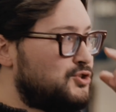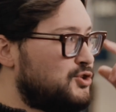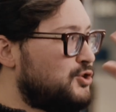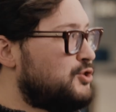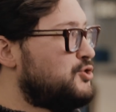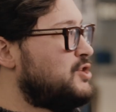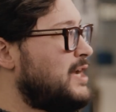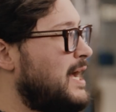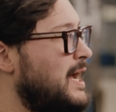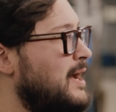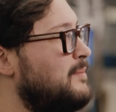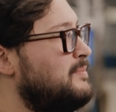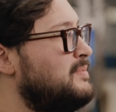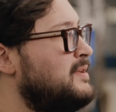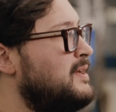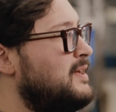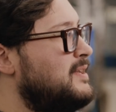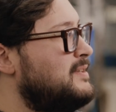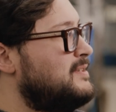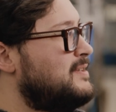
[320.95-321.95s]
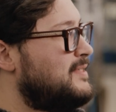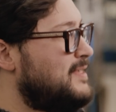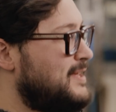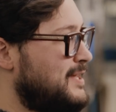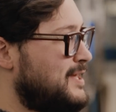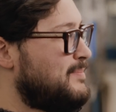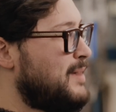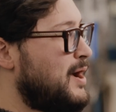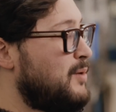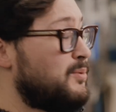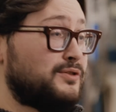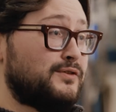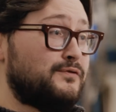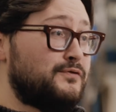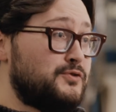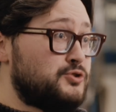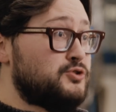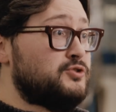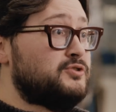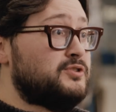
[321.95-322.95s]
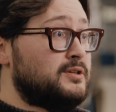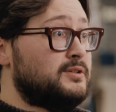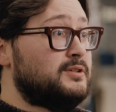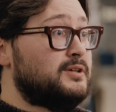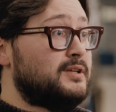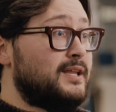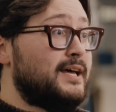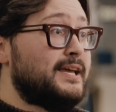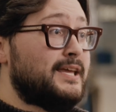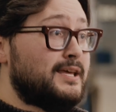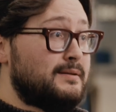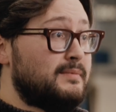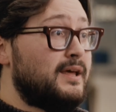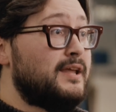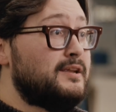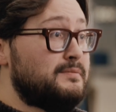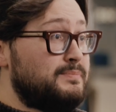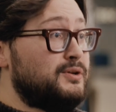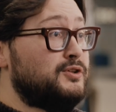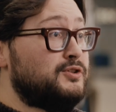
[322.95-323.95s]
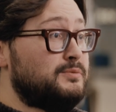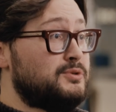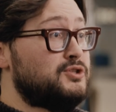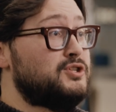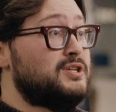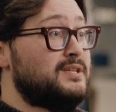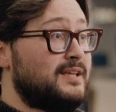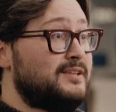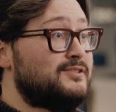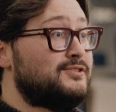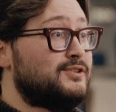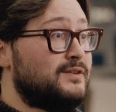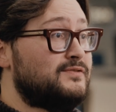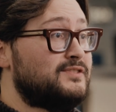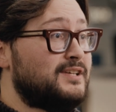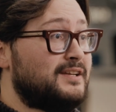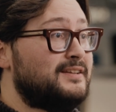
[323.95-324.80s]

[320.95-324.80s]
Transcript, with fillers: it's your job to think about what the future is going to look like and, and build a machine that yeah. serves